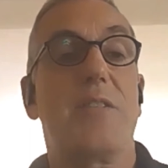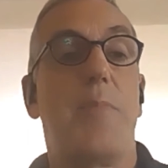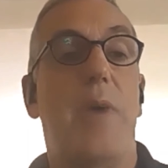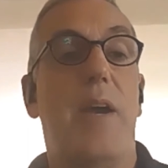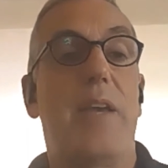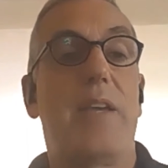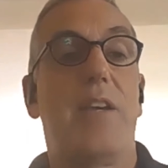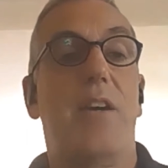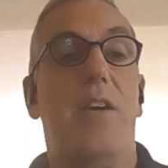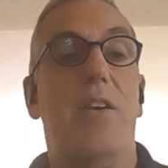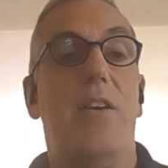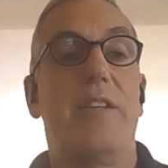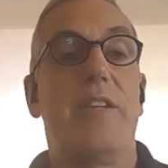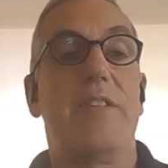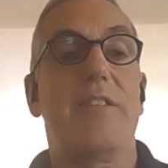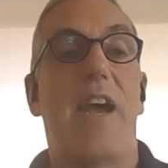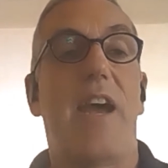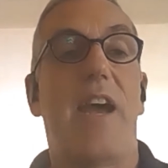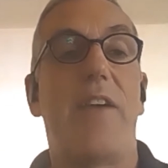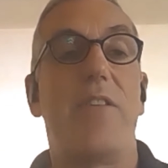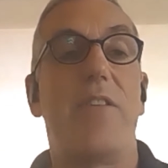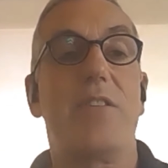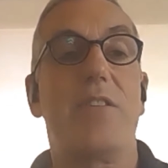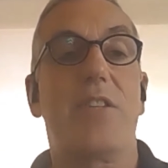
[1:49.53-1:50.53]
my colleague
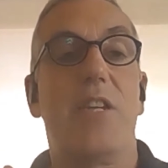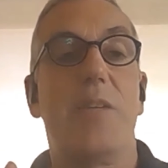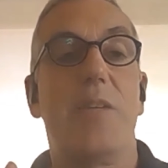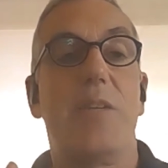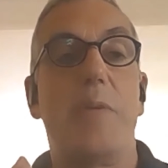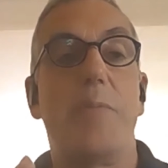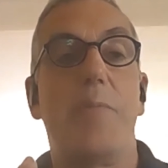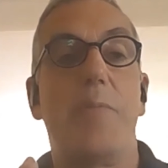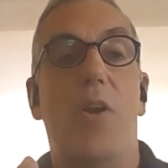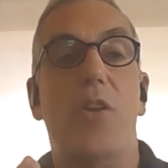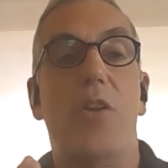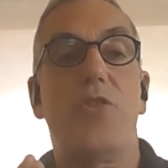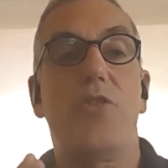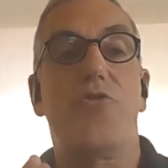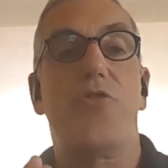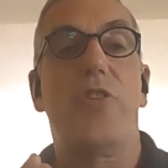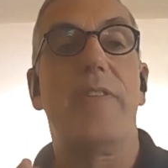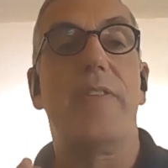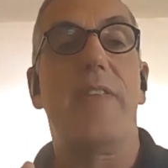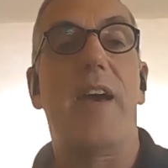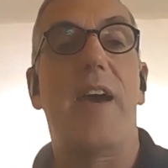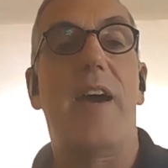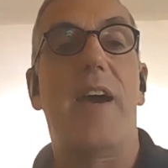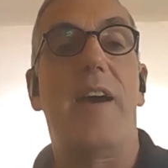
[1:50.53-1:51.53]
Daria is going to be
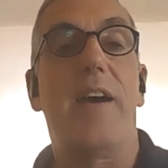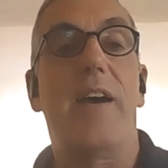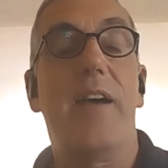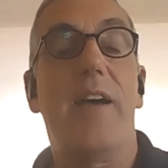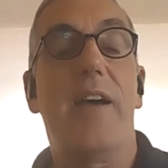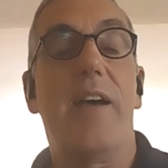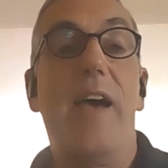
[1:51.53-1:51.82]
monitoring that,